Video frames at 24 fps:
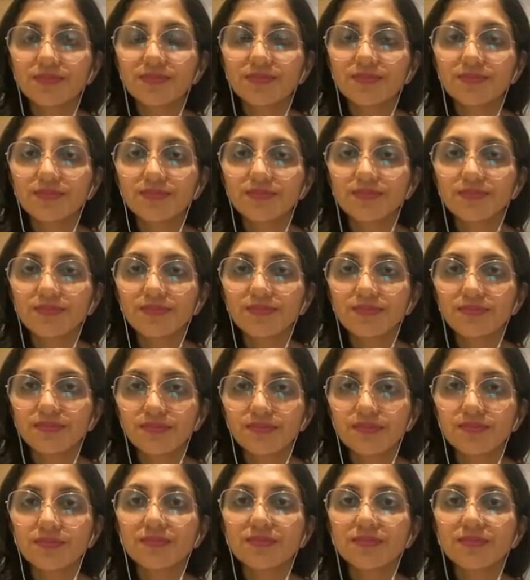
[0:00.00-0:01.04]

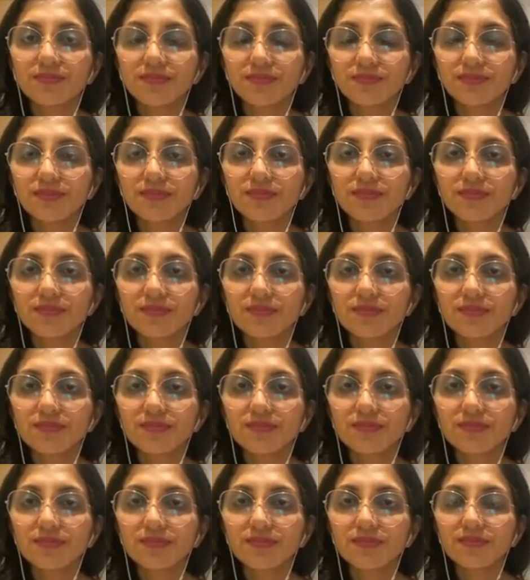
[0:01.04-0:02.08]

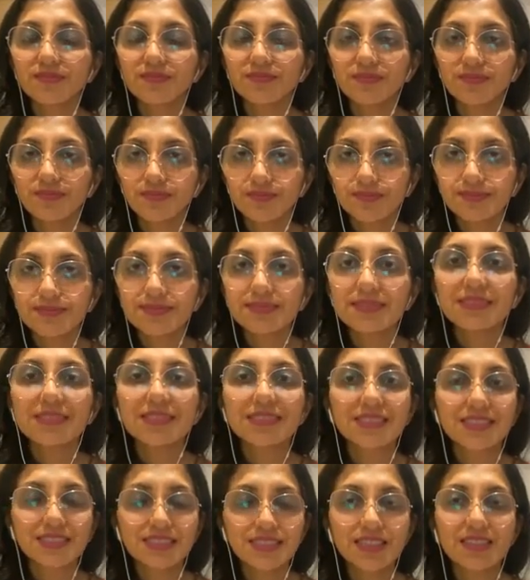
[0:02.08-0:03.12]

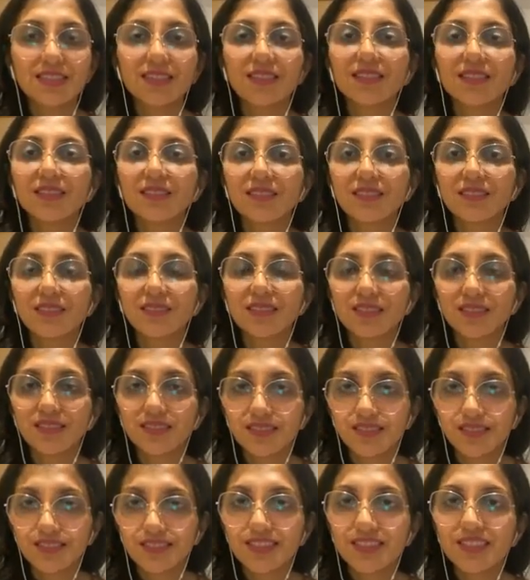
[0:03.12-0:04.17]

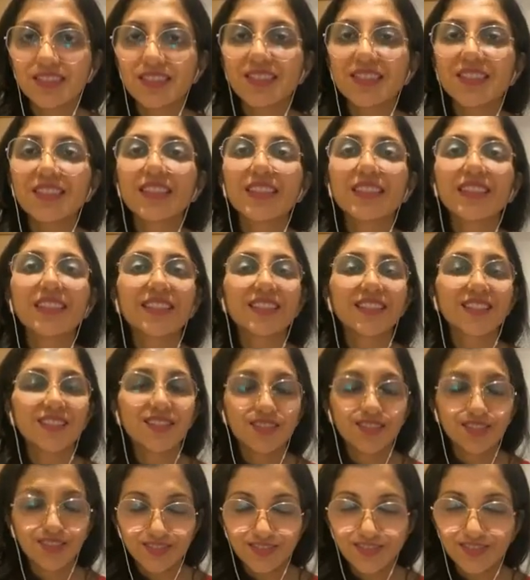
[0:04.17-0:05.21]

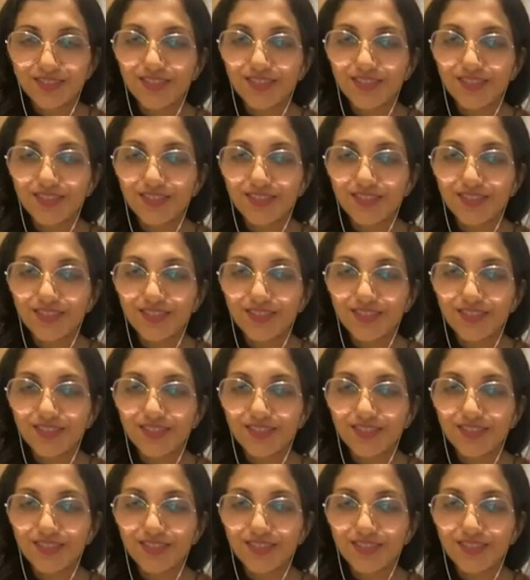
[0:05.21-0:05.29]
(not speaking)